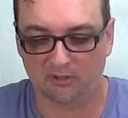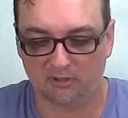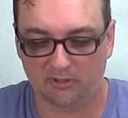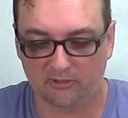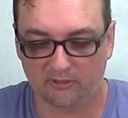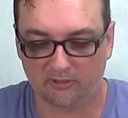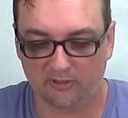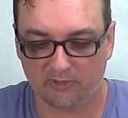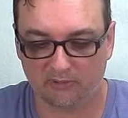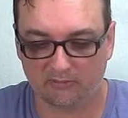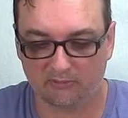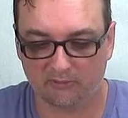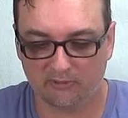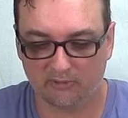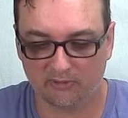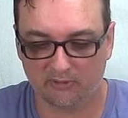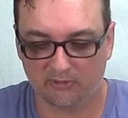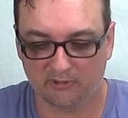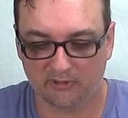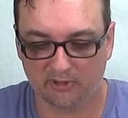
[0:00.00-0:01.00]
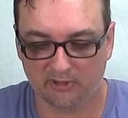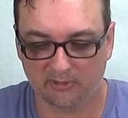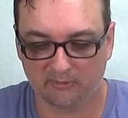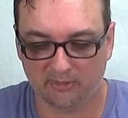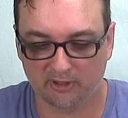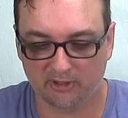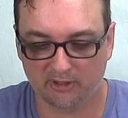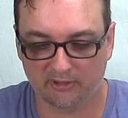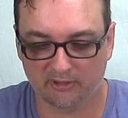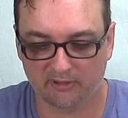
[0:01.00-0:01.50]
it's not really doing it. I'm
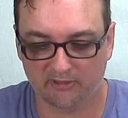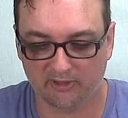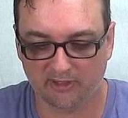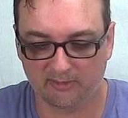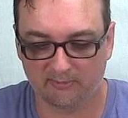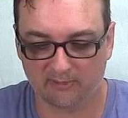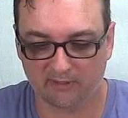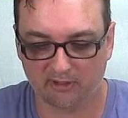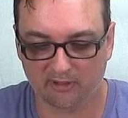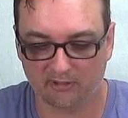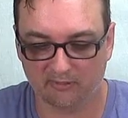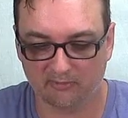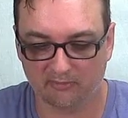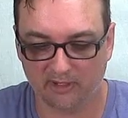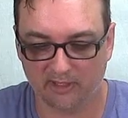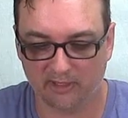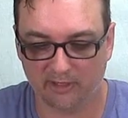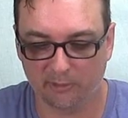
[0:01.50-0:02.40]
getting the same kind of wide